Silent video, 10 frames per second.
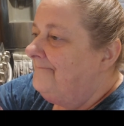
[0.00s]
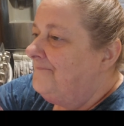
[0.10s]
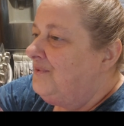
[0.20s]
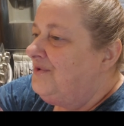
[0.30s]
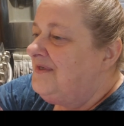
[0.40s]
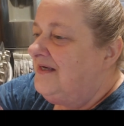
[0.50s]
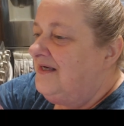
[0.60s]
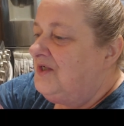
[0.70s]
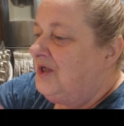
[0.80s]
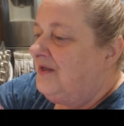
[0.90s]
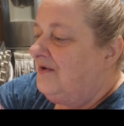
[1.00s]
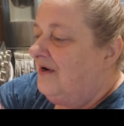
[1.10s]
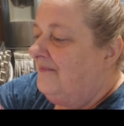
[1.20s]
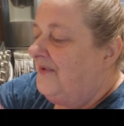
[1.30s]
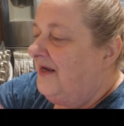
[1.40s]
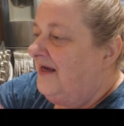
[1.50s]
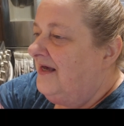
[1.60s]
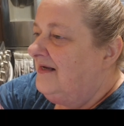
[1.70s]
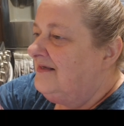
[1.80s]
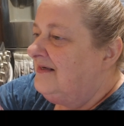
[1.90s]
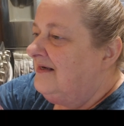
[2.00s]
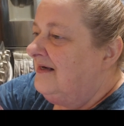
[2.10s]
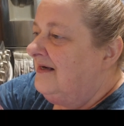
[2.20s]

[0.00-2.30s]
boosting each other up and